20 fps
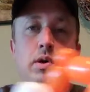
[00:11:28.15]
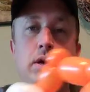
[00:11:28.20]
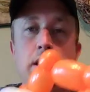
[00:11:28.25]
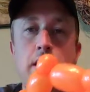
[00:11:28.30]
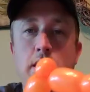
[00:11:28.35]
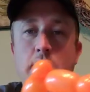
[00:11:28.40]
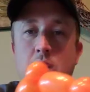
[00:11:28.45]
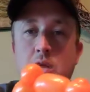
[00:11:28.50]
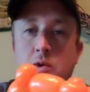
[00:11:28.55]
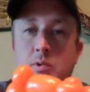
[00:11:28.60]

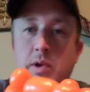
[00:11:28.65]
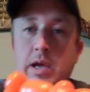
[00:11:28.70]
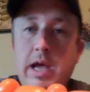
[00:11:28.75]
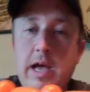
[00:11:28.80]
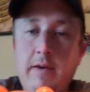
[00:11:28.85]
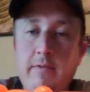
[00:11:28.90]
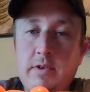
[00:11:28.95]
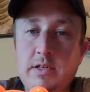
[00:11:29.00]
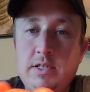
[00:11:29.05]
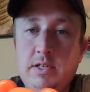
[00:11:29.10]
And there we
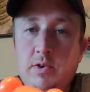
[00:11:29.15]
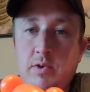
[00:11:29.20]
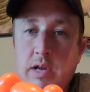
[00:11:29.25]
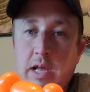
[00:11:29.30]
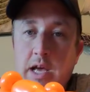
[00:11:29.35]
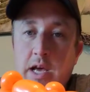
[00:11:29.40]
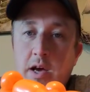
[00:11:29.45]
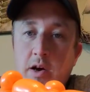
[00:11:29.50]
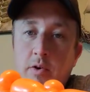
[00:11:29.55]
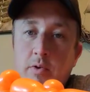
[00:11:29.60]
have it. So
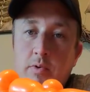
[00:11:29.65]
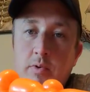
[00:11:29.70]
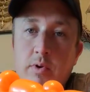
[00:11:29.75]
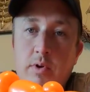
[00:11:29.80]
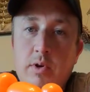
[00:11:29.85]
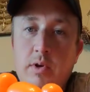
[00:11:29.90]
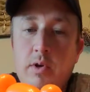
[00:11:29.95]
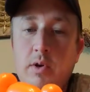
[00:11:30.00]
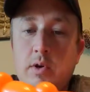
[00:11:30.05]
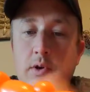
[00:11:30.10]
now
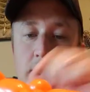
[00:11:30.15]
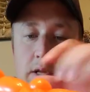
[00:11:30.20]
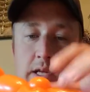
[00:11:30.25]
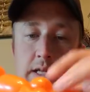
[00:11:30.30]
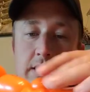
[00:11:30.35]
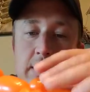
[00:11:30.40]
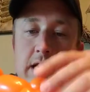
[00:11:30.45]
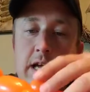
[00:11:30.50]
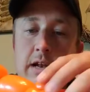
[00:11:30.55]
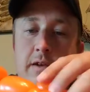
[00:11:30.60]

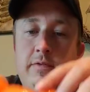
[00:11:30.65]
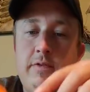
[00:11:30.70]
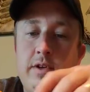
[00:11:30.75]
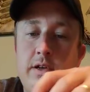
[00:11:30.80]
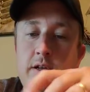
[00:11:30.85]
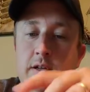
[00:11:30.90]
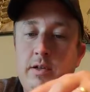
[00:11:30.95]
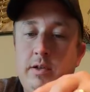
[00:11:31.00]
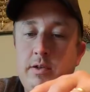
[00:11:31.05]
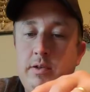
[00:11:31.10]
that's kind of
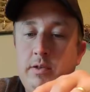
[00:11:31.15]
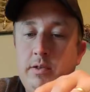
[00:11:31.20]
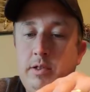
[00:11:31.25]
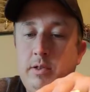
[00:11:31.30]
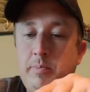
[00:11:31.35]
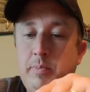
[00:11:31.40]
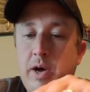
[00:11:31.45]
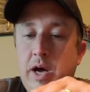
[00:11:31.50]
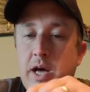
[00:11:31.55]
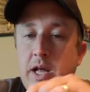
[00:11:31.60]
the
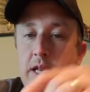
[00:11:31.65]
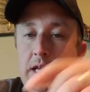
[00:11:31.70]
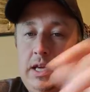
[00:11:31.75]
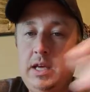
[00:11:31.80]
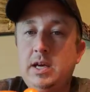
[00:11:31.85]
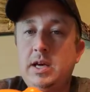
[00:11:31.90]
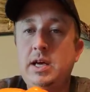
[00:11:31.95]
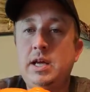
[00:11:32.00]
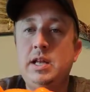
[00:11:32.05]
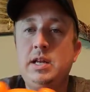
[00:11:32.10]
body,
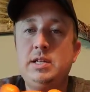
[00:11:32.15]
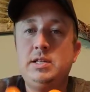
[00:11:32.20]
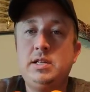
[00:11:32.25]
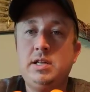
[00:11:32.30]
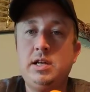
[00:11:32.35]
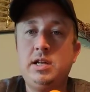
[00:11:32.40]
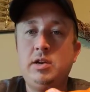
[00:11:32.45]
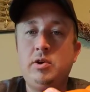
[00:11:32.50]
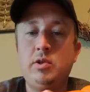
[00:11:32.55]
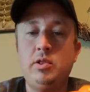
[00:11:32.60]
and
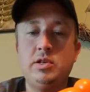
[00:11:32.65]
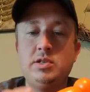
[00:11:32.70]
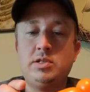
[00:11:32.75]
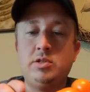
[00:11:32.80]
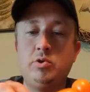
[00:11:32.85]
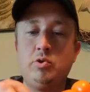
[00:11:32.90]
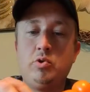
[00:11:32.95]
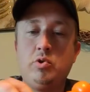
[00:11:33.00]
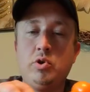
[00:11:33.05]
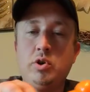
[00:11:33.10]
I know it looks
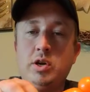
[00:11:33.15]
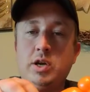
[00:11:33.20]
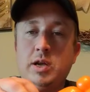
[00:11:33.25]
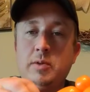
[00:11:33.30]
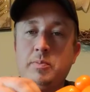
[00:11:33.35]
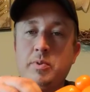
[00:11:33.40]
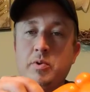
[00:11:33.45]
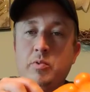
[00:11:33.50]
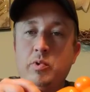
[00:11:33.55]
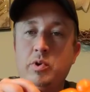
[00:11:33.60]
a little
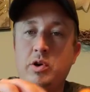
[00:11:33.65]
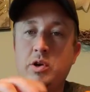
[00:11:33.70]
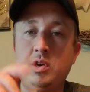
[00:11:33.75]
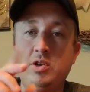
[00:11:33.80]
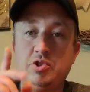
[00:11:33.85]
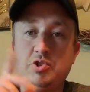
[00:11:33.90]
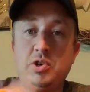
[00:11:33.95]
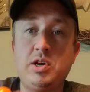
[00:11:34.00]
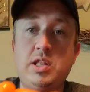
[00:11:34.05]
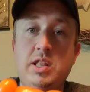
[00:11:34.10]
crooked, but we're going
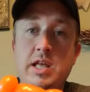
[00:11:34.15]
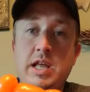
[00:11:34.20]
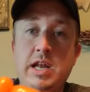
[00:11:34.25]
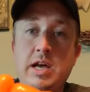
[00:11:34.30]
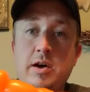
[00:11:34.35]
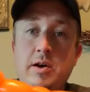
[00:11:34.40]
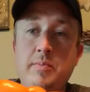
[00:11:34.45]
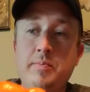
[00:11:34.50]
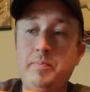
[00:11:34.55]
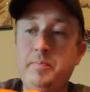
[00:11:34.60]
to straighten that
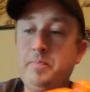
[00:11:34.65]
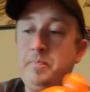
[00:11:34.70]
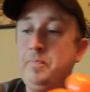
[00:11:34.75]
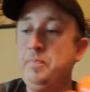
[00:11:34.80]
up.